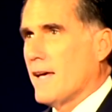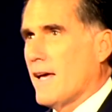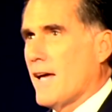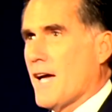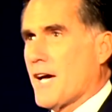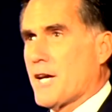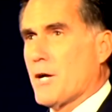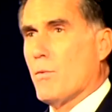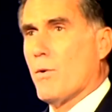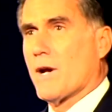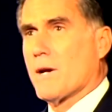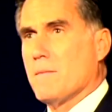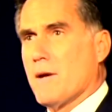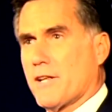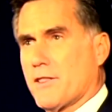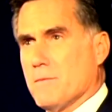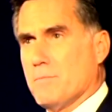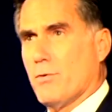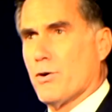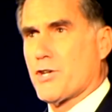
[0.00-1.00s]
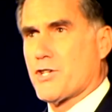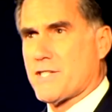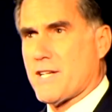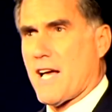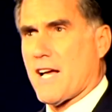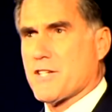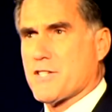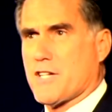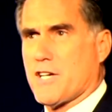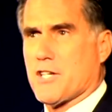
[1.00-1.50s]
And I want to make the Bush
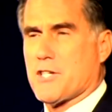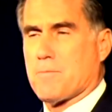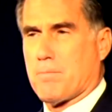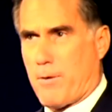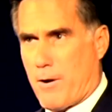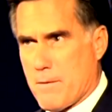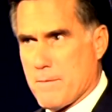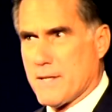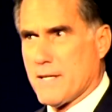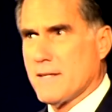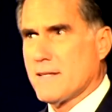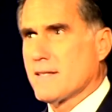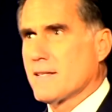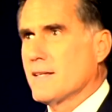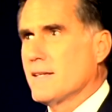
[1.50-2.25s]
tax cuts permanent.